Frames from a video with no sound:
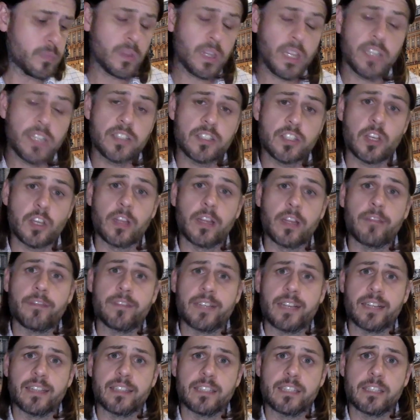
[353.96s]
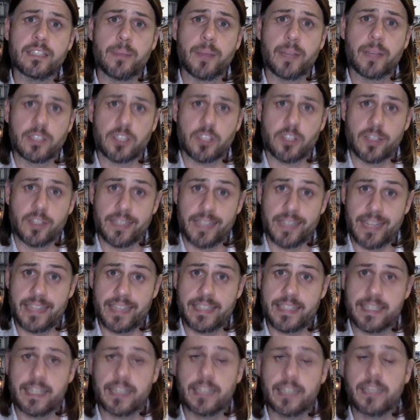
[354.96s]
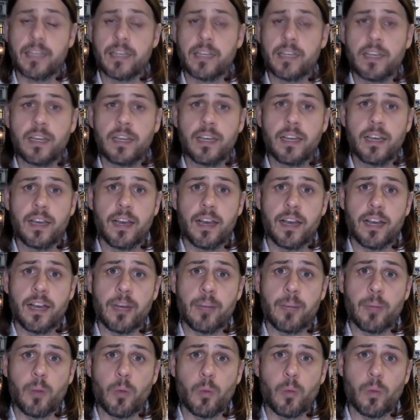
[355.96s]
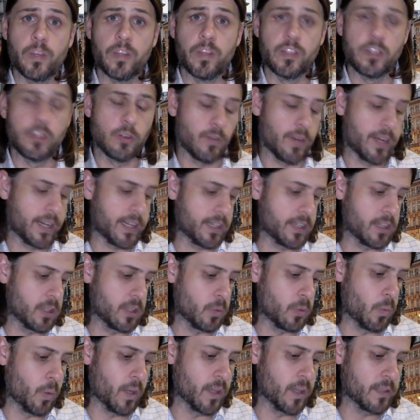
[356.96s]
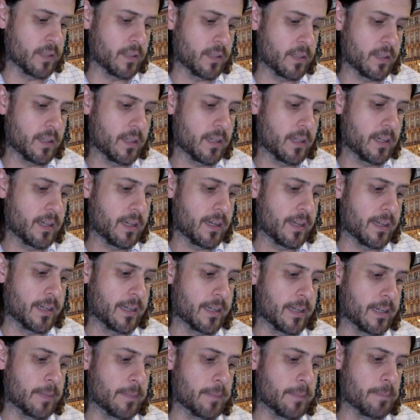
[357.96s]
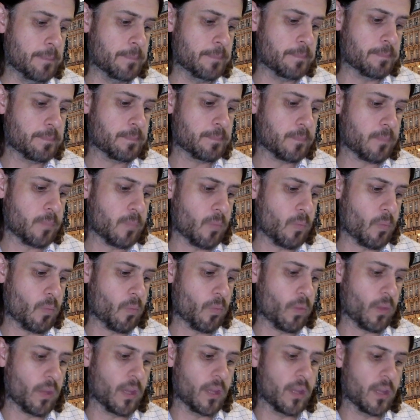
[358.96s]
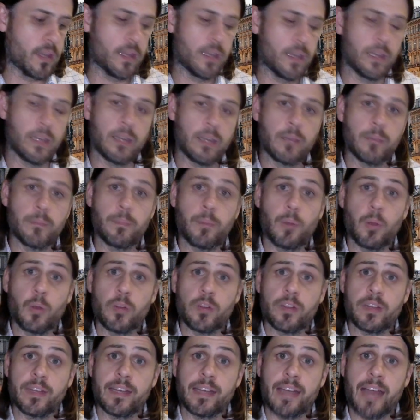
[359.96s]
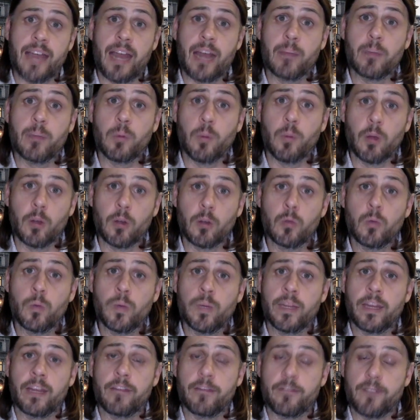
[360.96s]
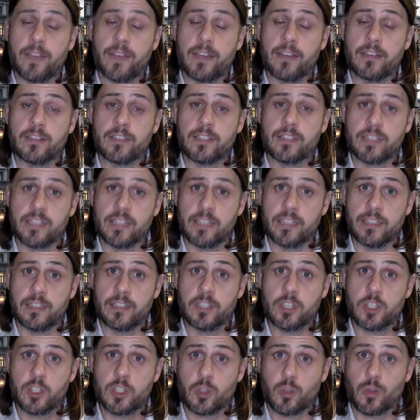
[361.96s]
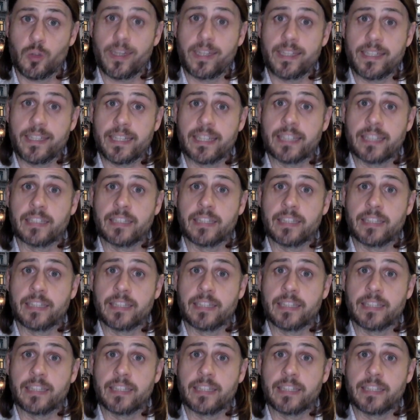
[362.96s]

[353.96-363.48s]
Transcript: And so they've done some extra testing um, with Neuregulin one, um, both in an animal model where they found that treating